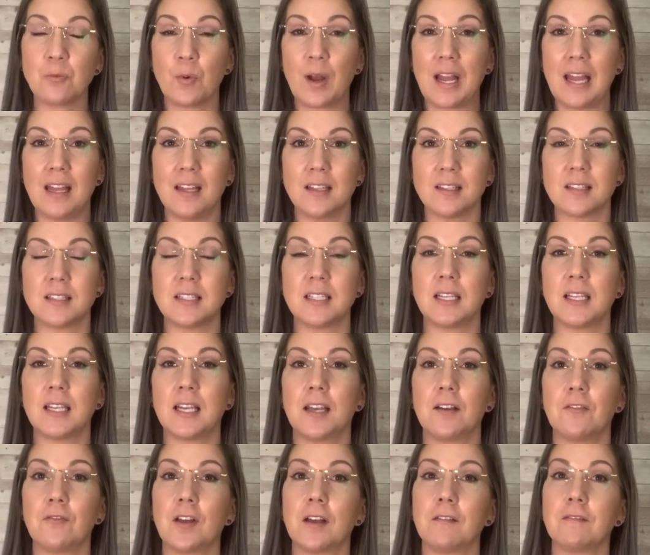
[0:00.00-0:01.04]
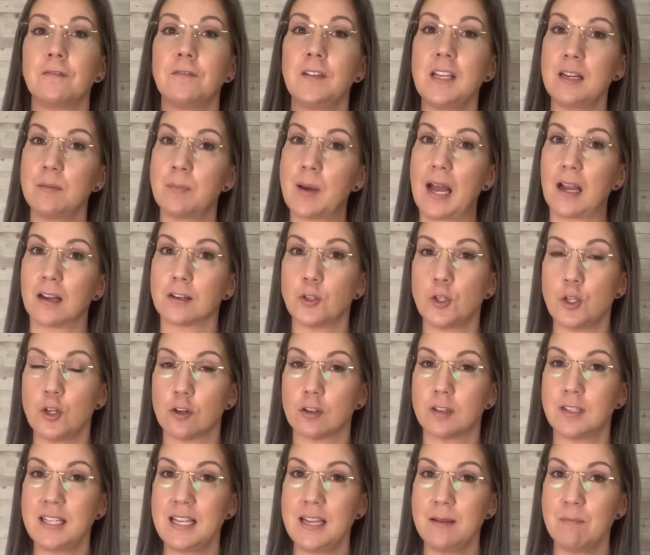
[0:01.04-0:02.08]
ways to give feedback to
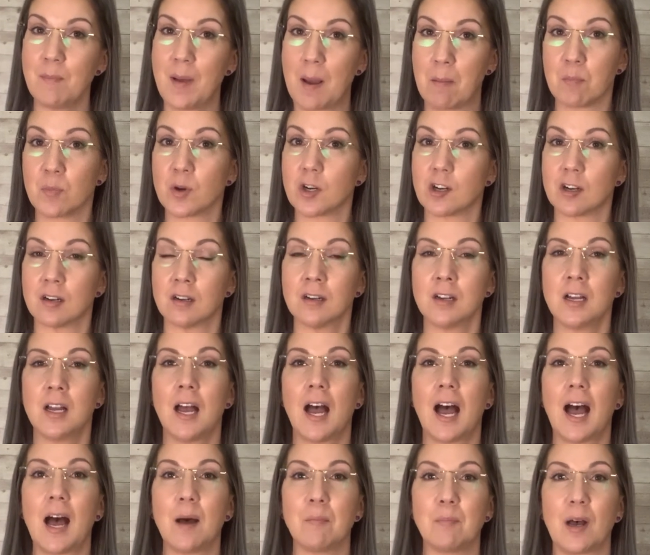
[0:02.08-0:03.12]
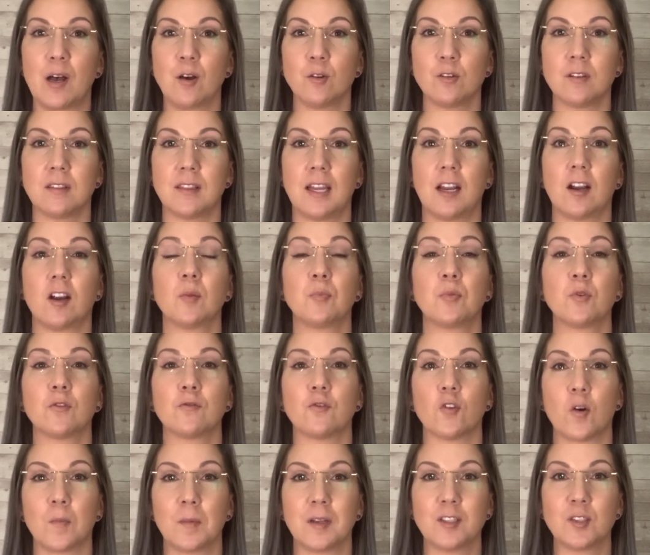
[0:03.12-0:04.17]
your team member about their
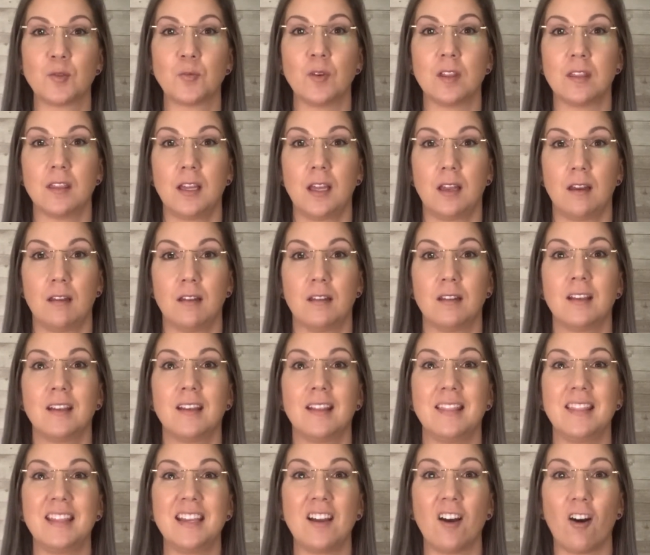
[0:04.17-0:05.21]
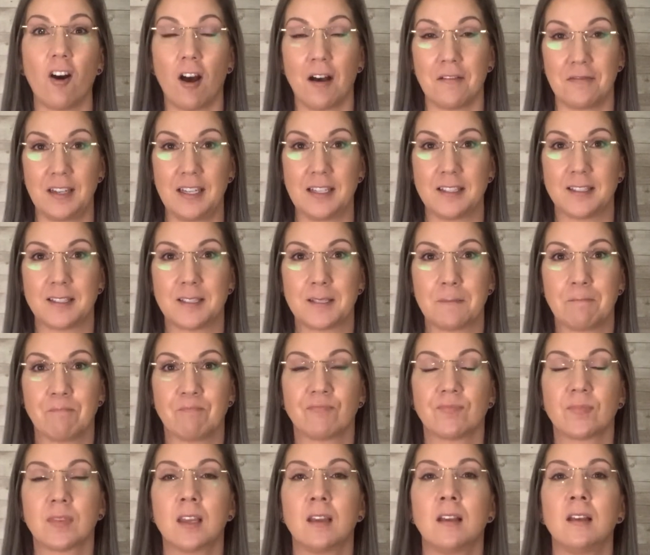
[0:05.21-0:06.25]
performance within the office.
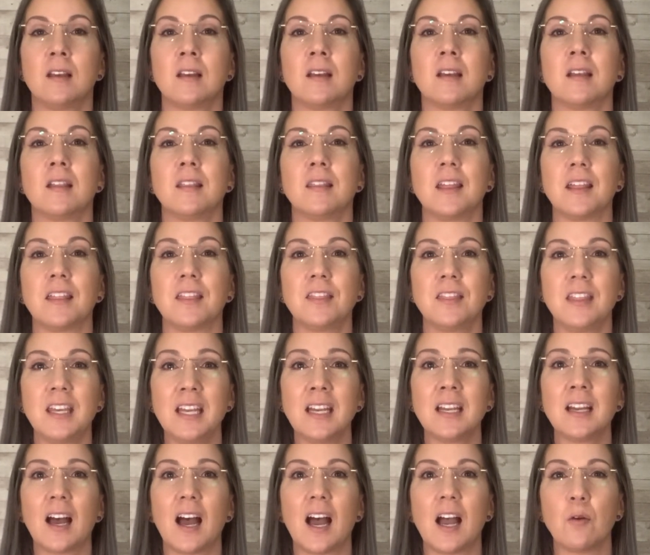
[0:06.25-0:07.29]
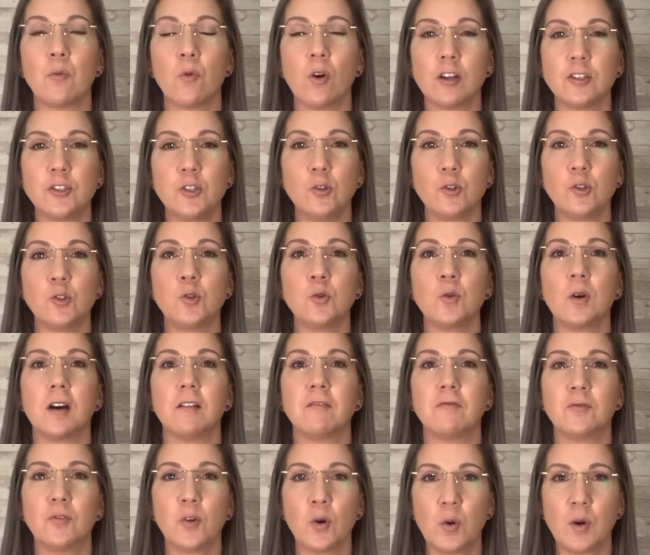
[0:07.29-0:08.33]
The thing I want you to
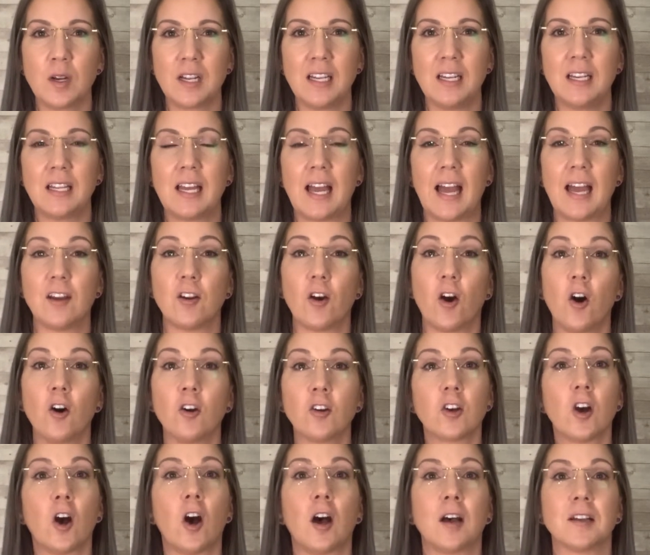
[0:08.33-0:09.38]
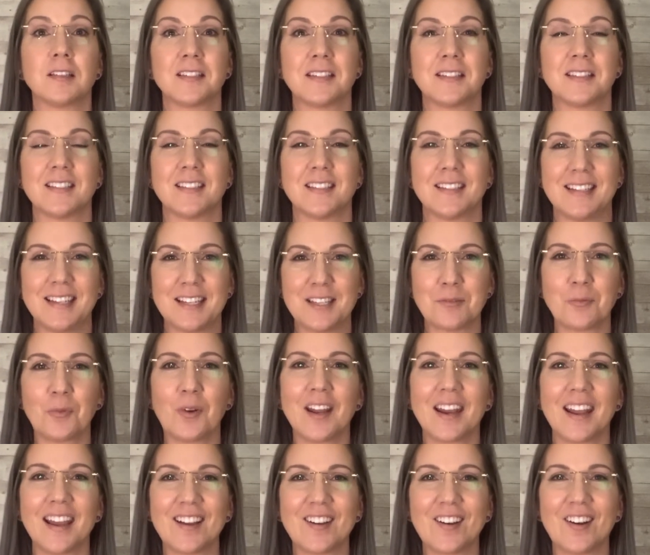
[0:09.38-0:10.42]
avoid at all costs is
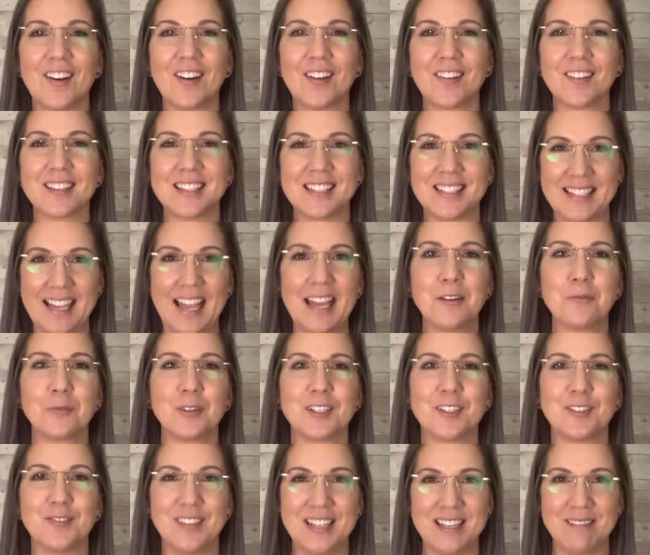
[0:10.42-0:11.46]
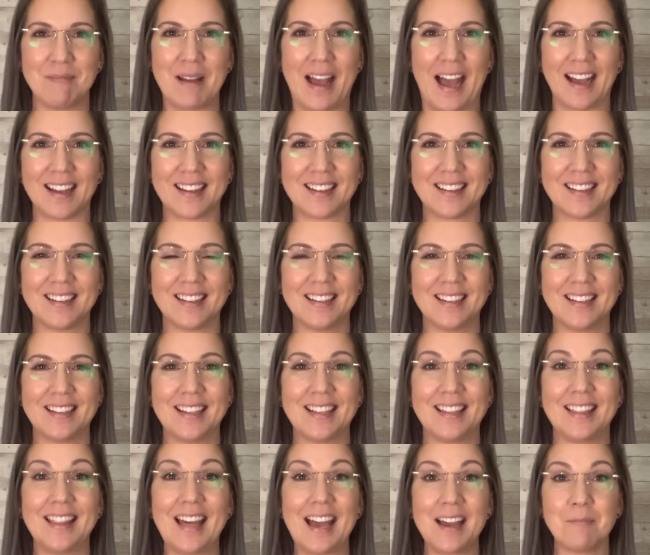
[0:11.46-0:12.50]
what I call sandwich feedback.
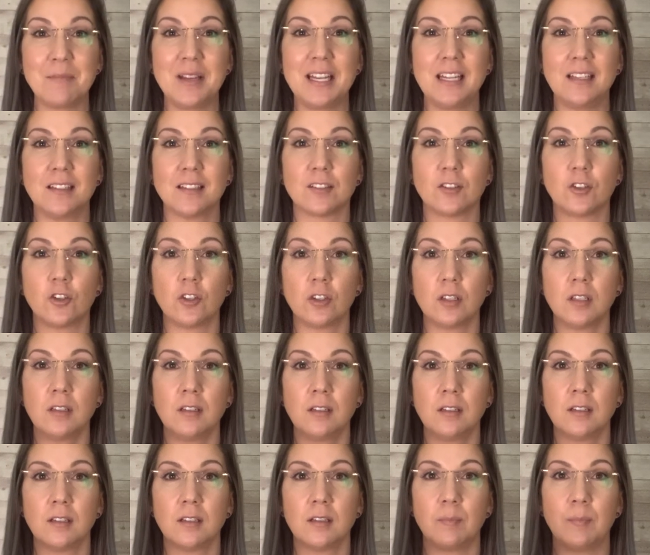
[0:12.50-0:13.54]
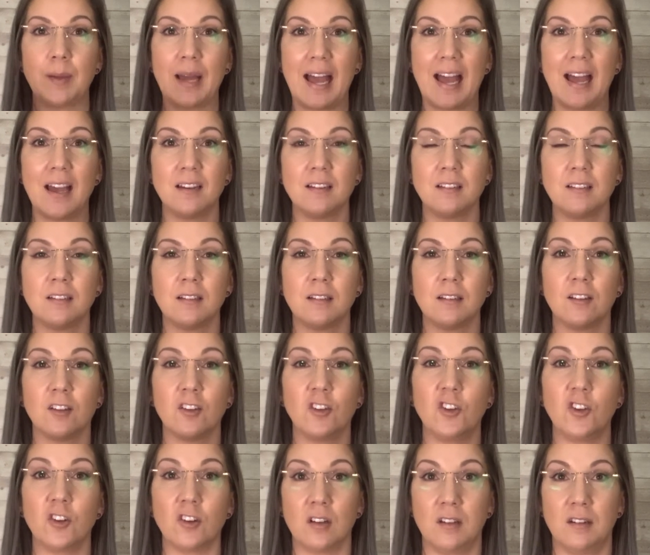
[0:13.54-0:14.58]
That means good, bad,
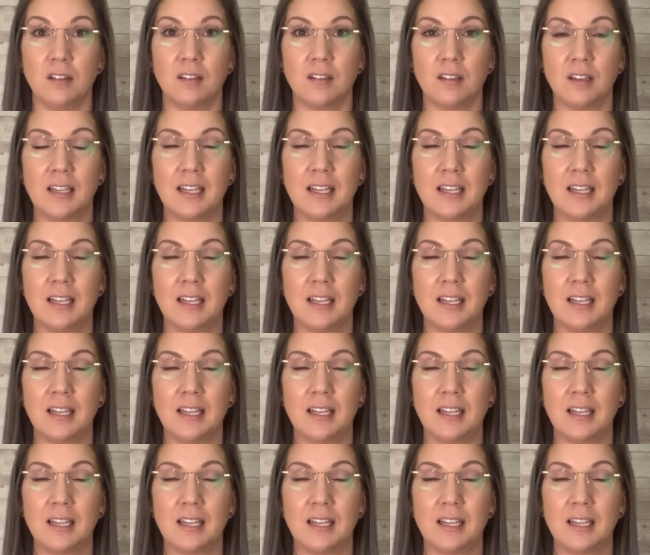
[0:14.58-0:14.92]
good.